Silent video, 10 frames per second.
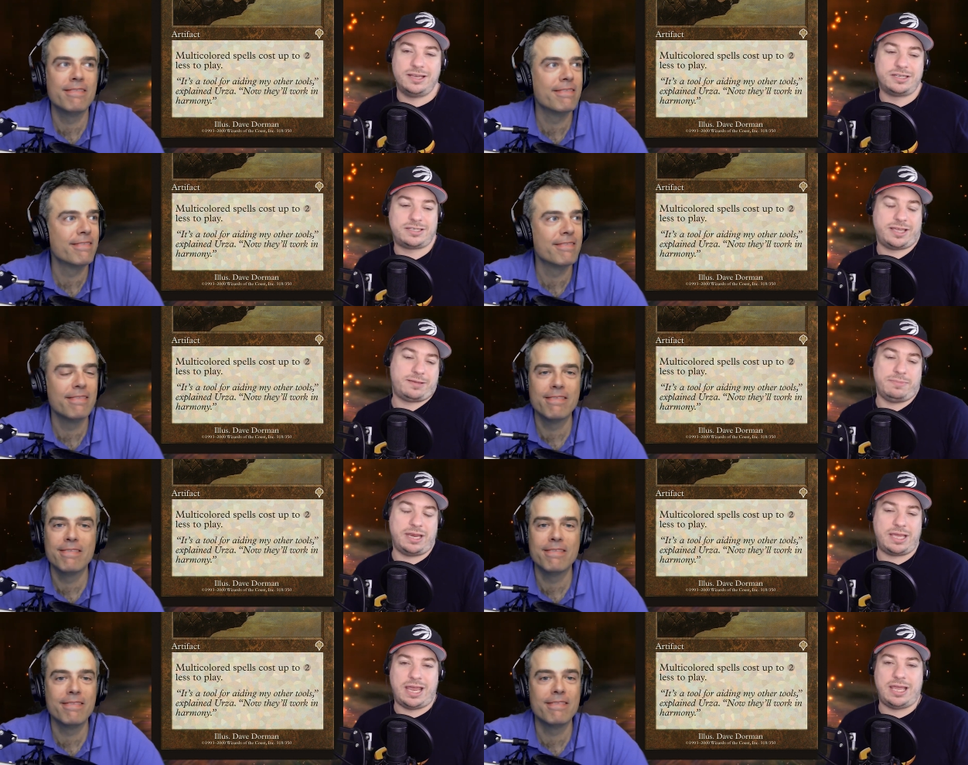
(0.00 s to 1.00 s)
Speaker 1: then just like
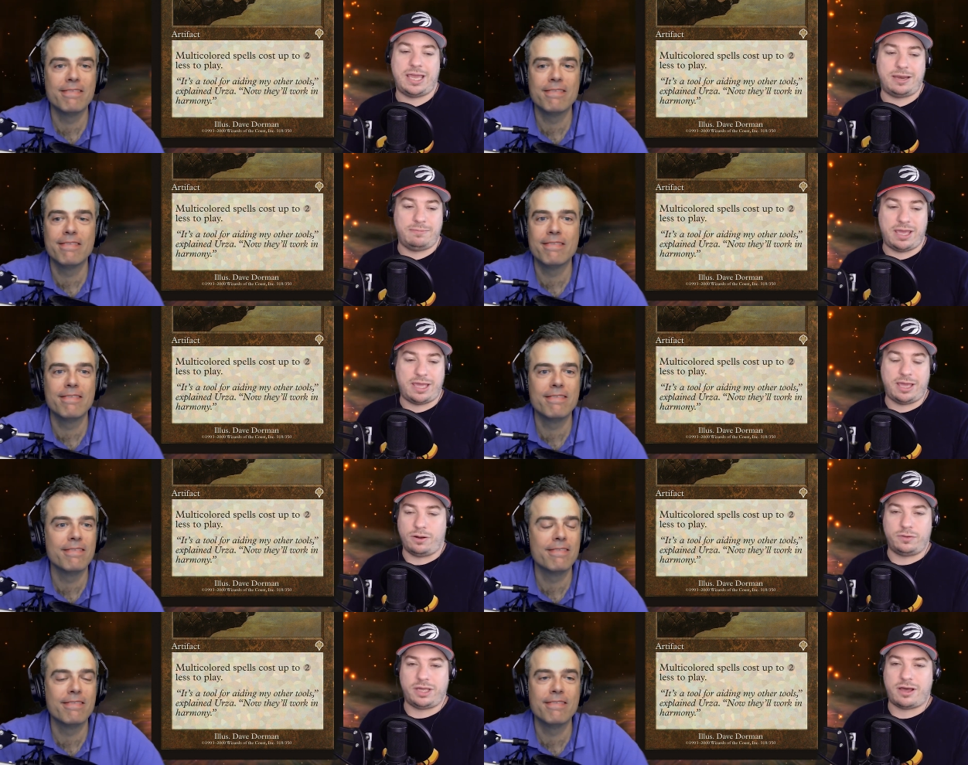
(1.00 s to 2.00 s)
mitigating it and making
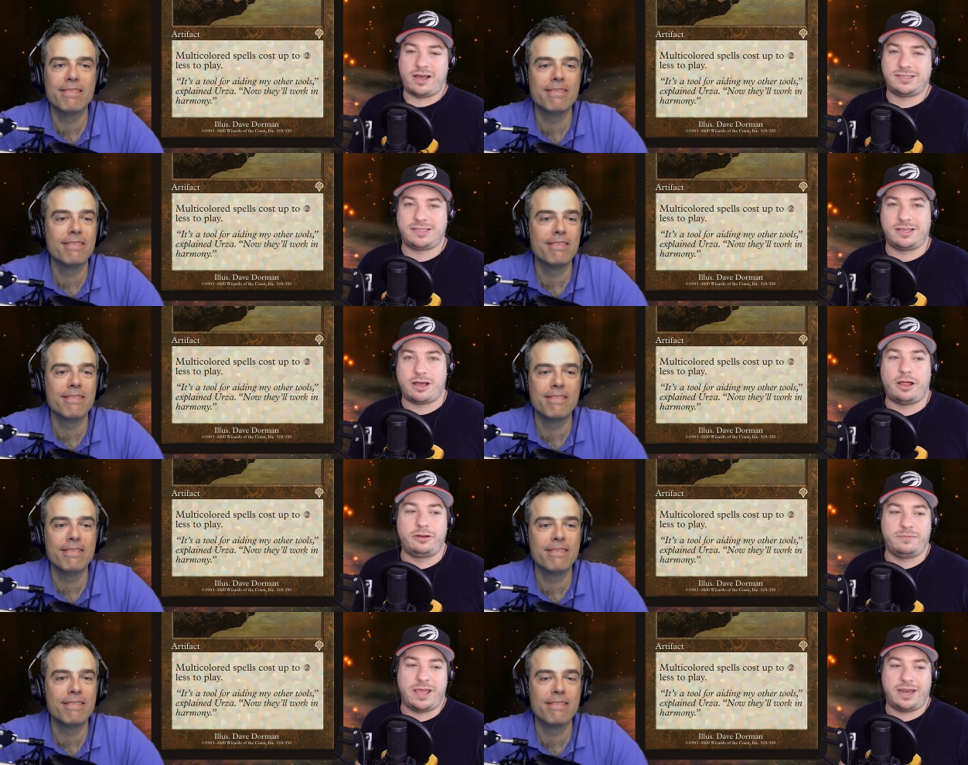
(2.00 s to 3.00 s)
it only cost the
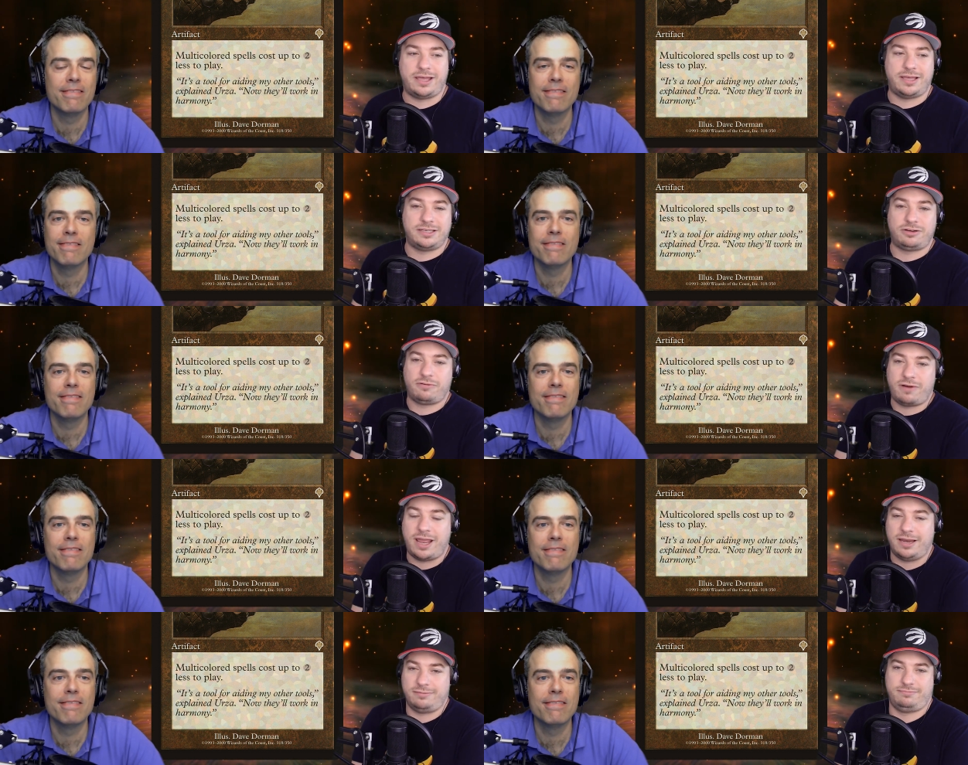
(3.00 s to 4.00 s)
colored mana is
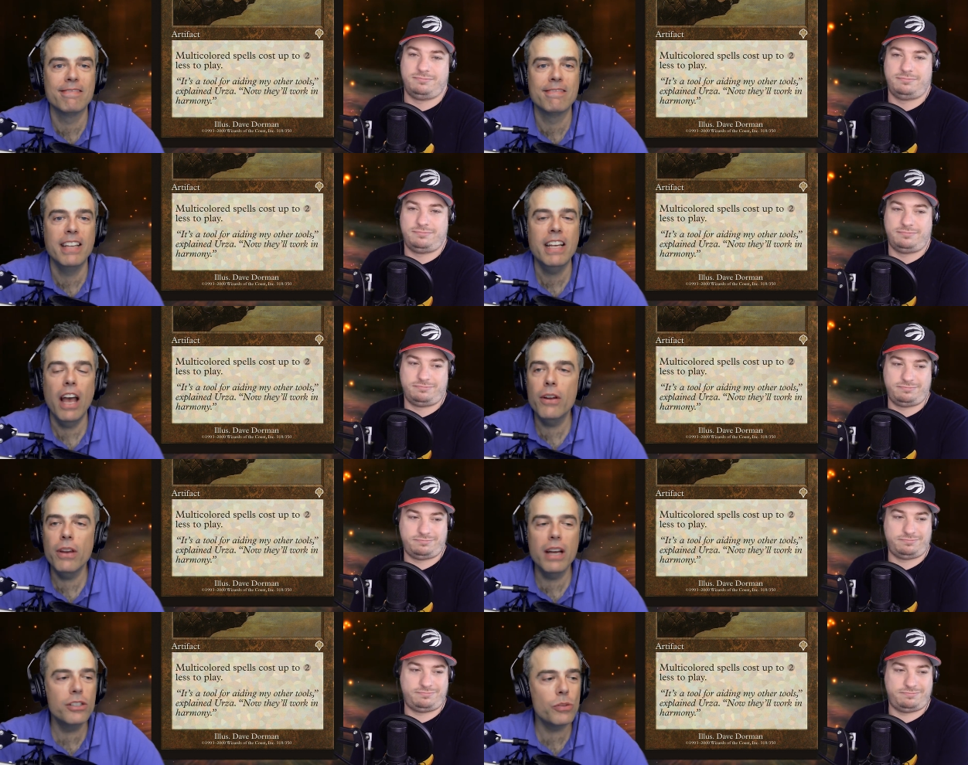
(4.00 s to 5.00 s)
great. And
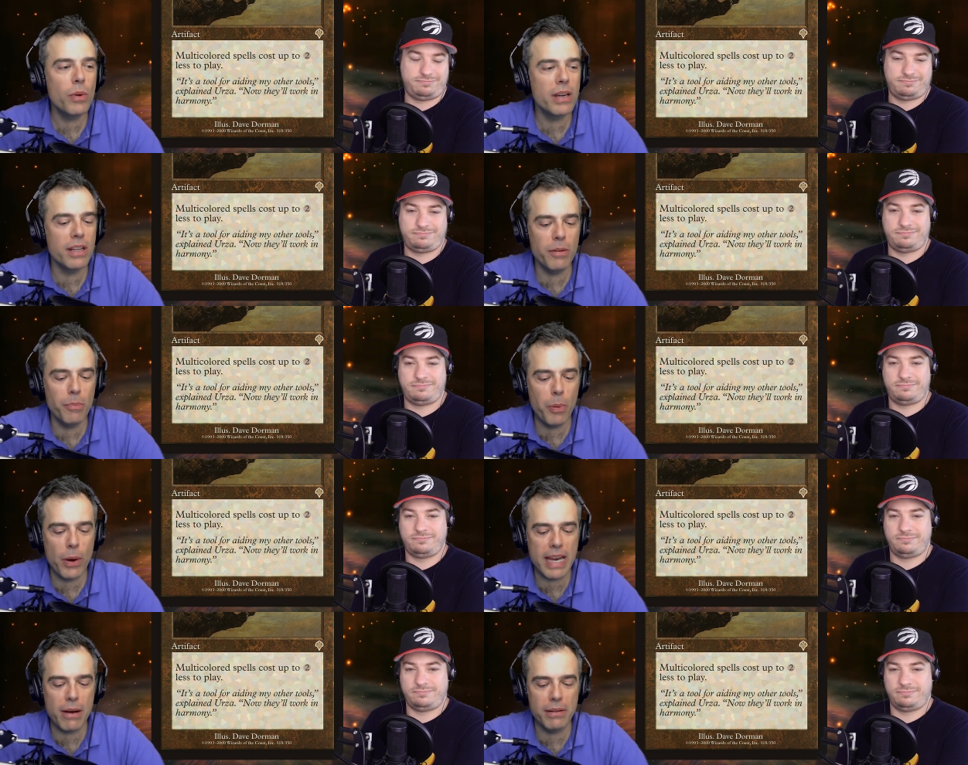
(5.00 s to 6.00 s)
I just want to
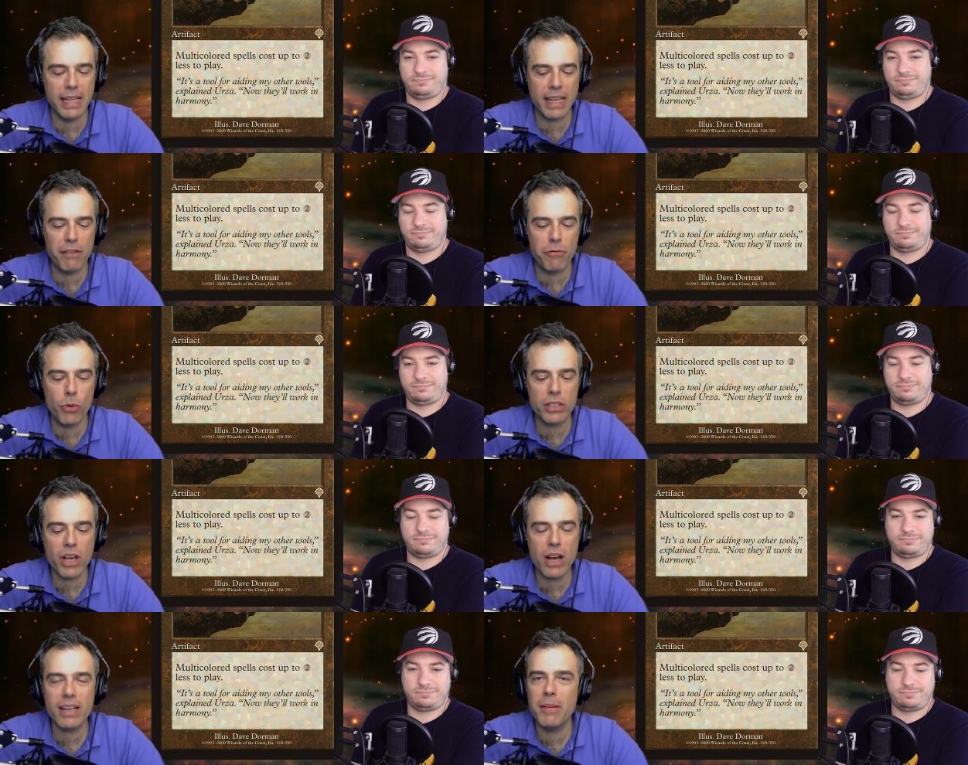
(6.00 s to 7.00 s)
point out,
Speaker 2: like, if we're
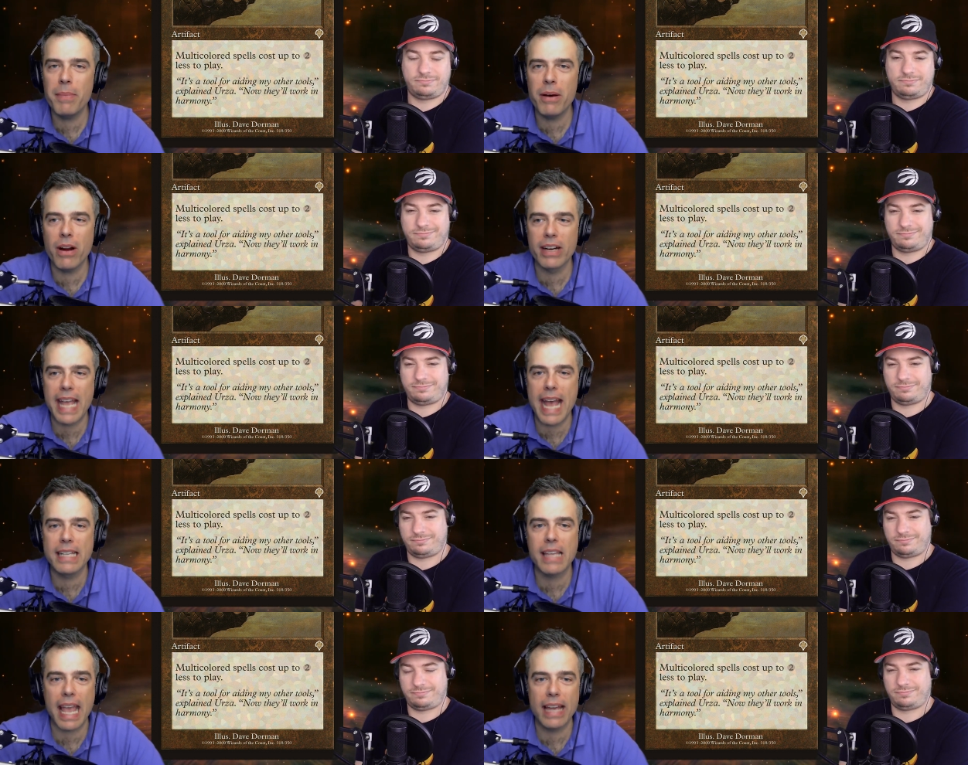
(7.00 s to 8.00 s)
talking about our
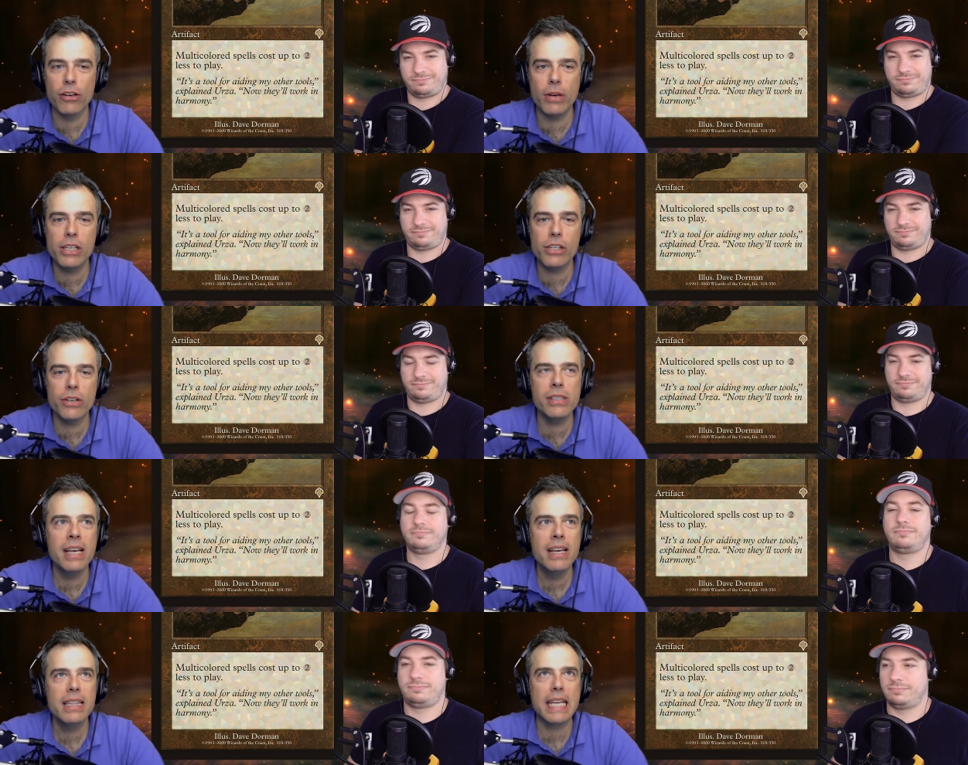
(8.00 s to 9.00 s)
cascade creatures,
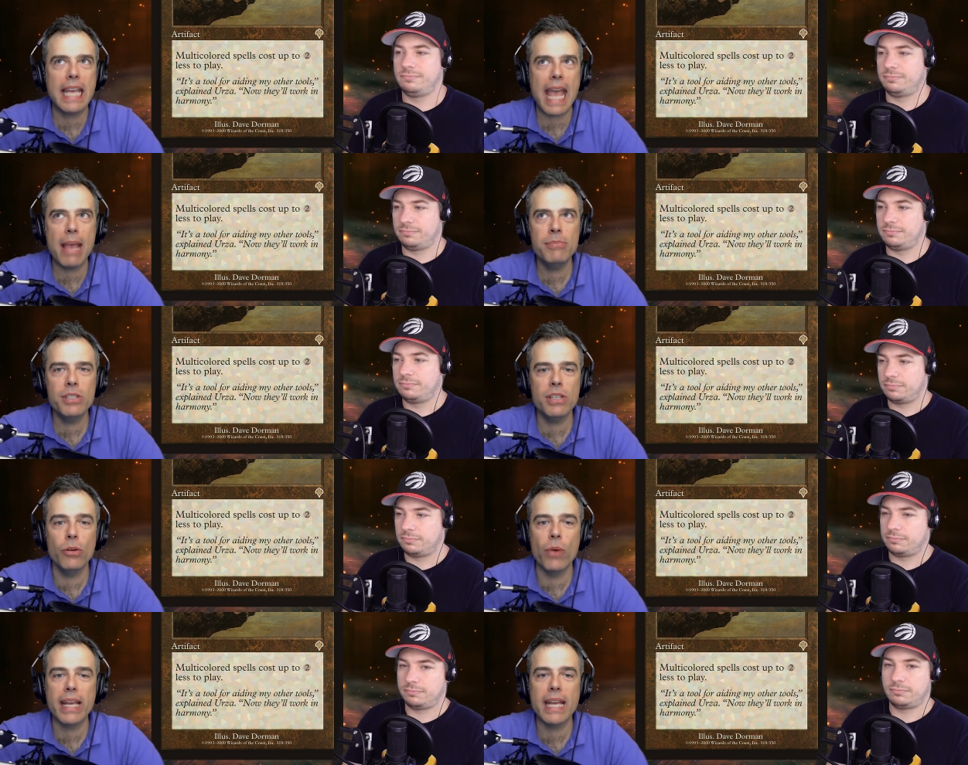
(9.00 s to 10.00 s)
the game still
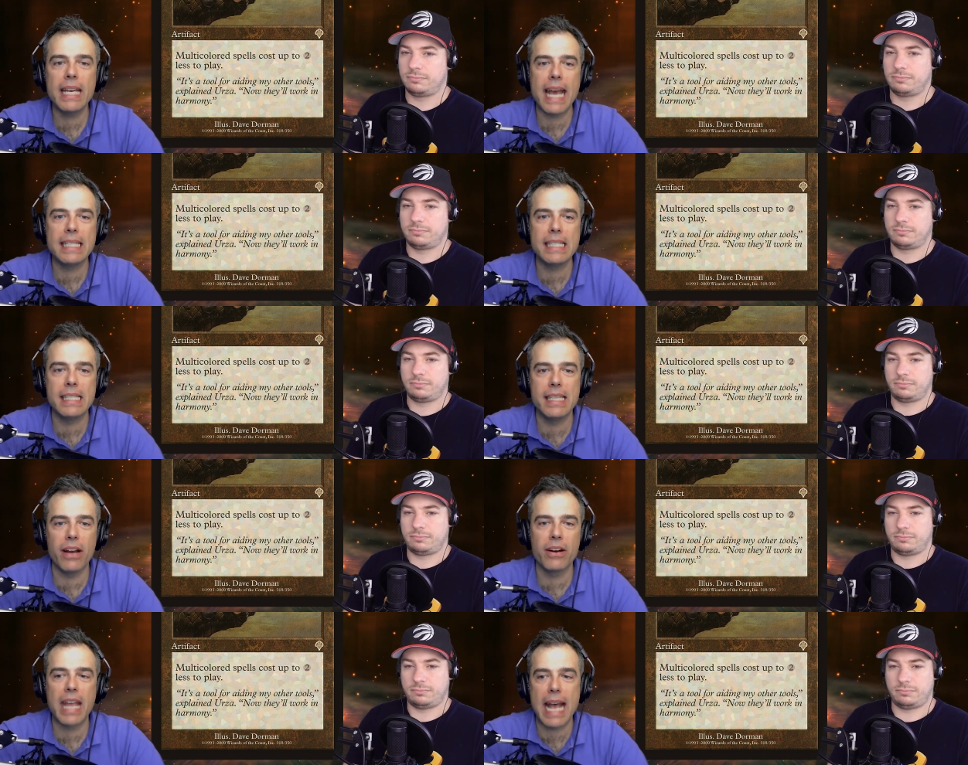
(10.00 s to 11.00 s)
recognizes
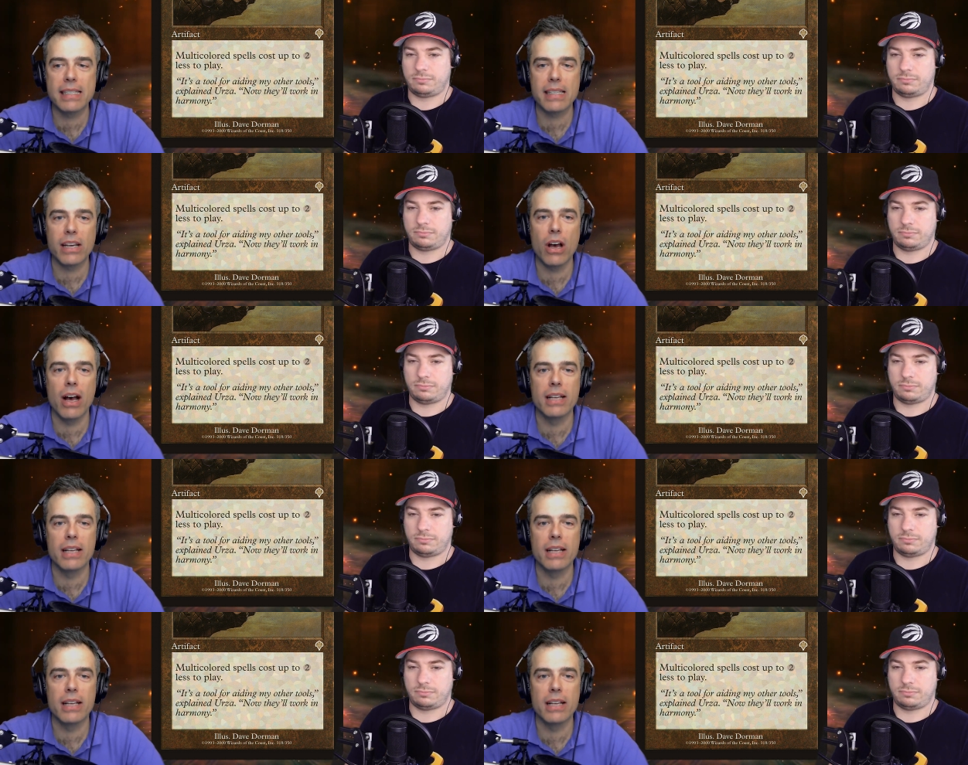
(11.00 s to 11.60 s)
their casting cost